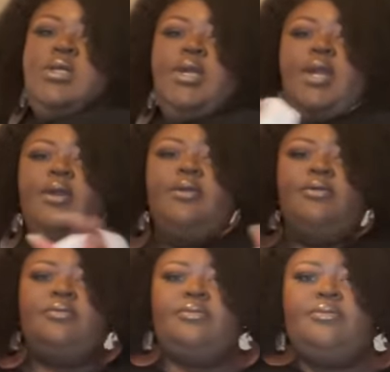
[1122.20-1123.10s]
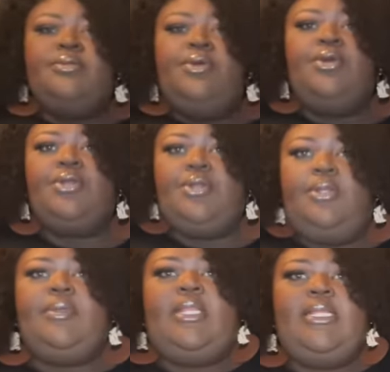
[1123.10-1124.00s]
Oh, you're
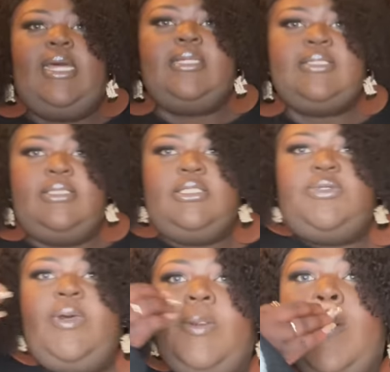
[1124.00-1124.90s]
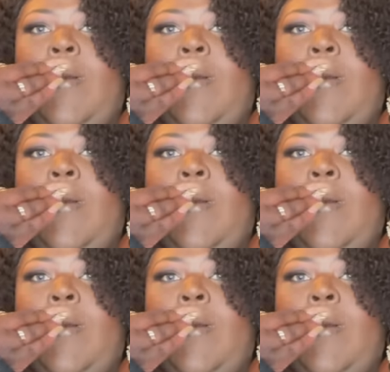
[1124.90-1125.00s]
gonna be getting lots of this sweater.